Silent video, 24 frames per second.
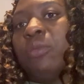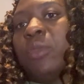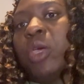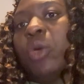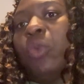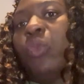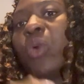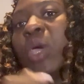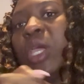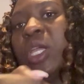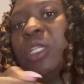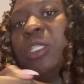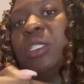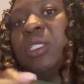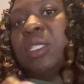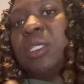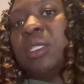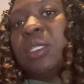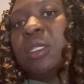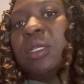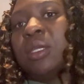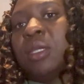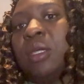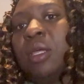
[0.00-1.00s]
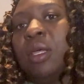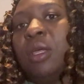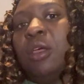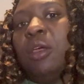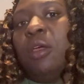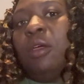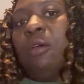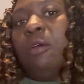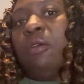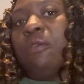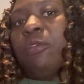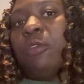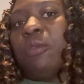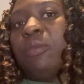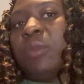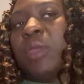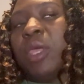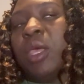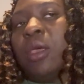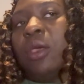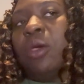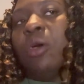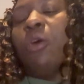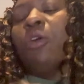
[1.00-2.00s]
weight, from
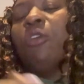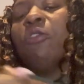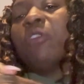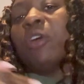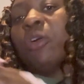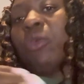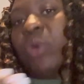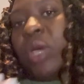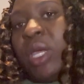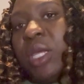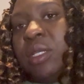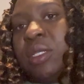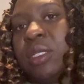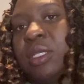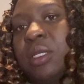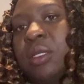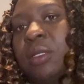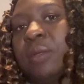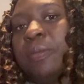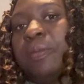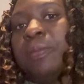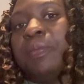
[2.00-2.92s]
the overweight.